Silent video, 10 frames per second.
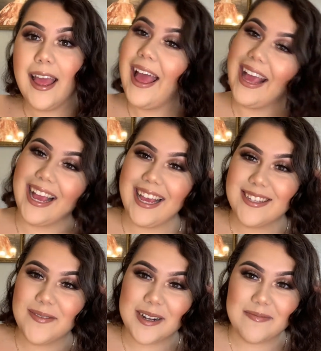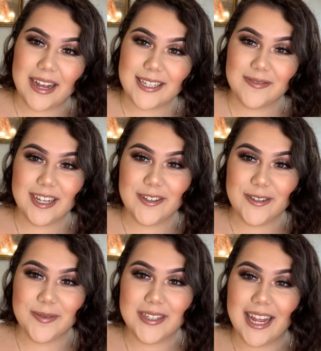Hi guys, welcome back to my
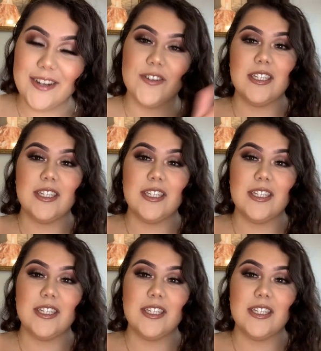YouTube channel.